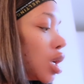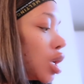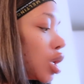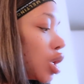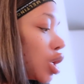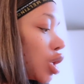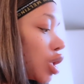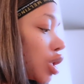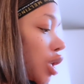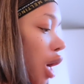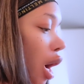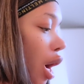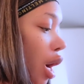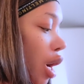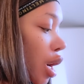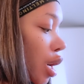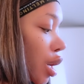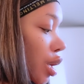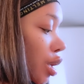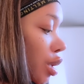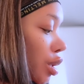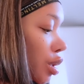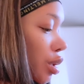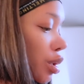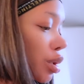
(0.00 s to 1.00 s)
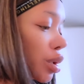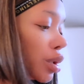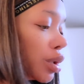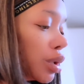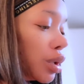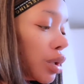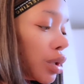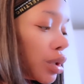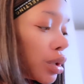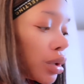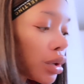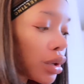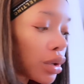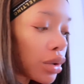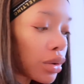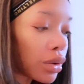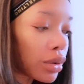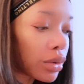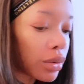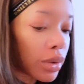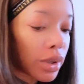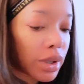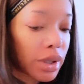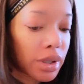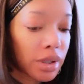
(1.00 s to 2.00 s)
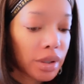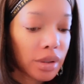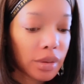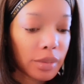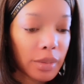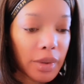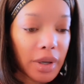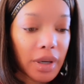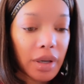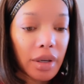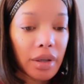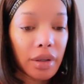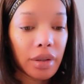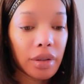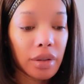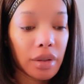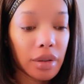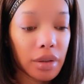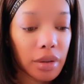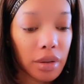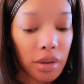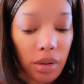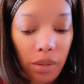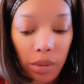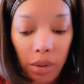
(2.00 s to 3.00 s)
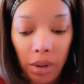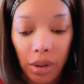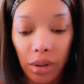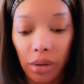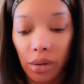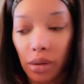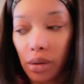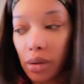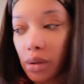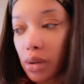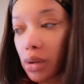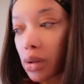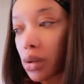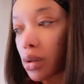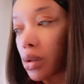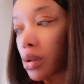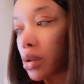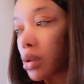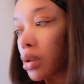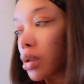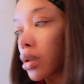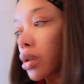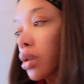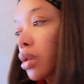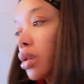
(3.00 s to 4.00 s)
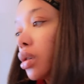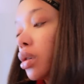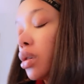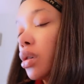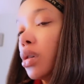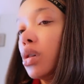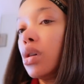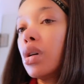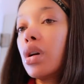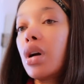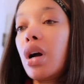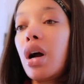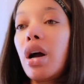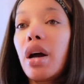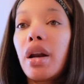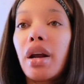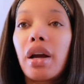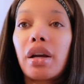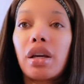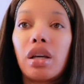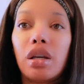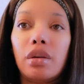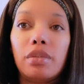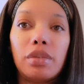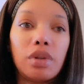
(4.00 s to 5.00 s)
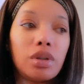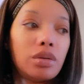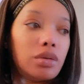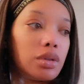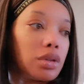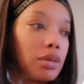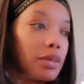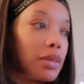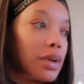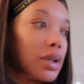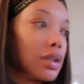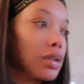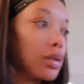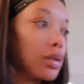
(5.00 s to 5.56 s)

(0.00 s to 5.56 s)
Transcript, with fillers: So, where is my tweezers? God, I keep losing my